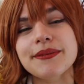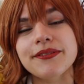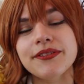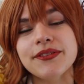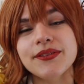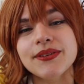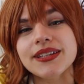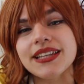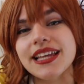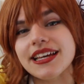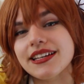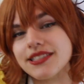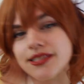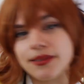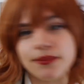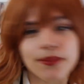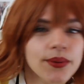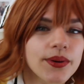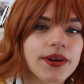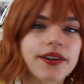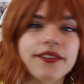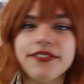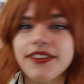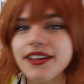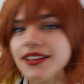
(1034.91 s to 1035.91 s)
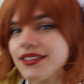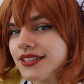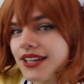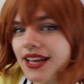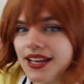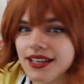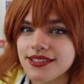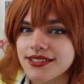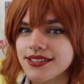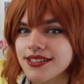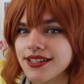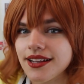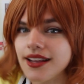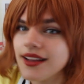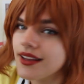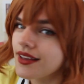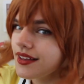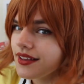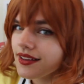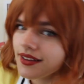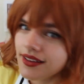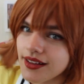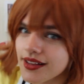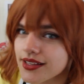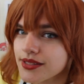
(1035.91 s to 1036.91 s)
if you would like some more fantastic
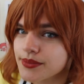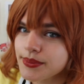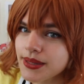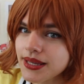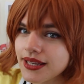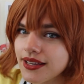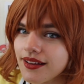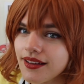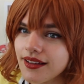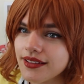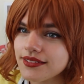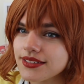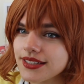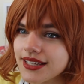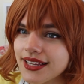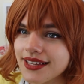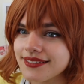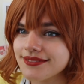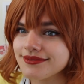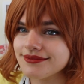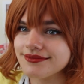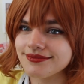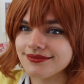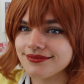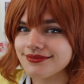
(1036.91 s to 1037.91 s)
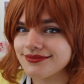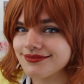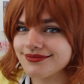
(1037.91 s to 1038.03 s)
cosplay content.